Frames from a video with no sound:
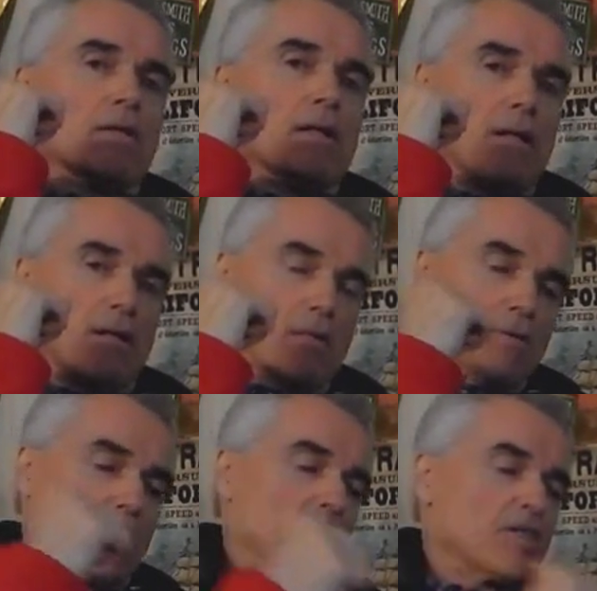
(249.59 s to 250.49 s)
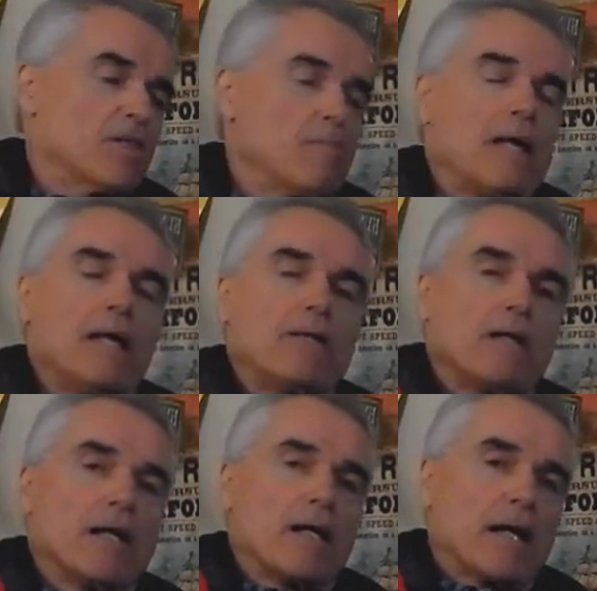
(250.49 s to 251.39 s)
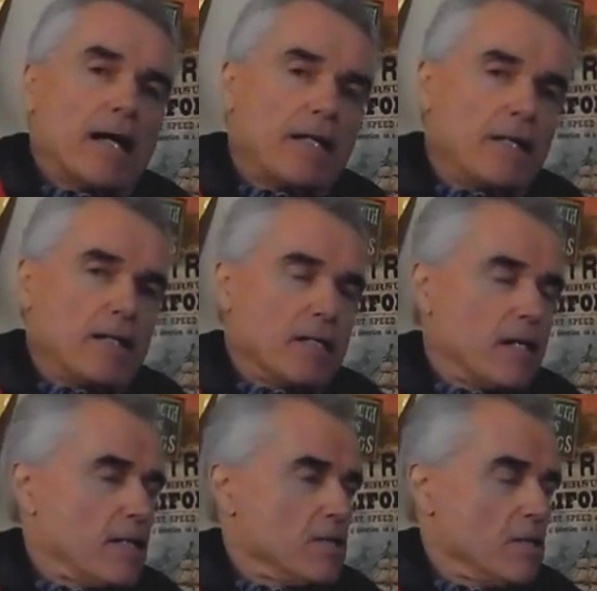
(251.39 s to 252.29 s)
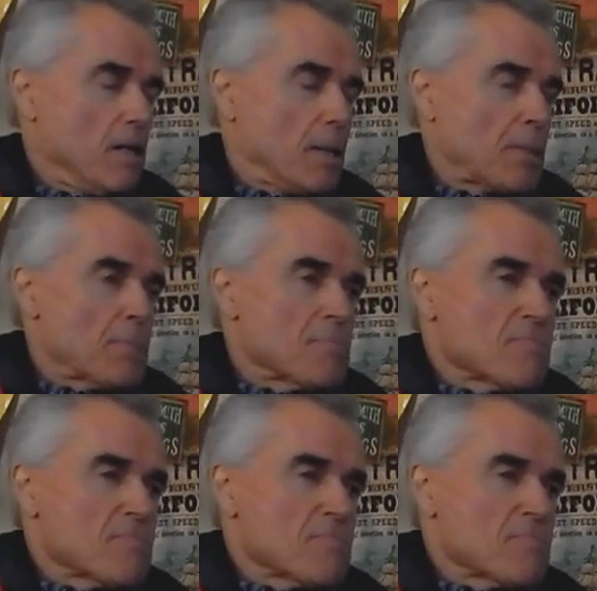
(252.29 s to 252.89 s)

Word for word: a custom-made thing a guy did that uh,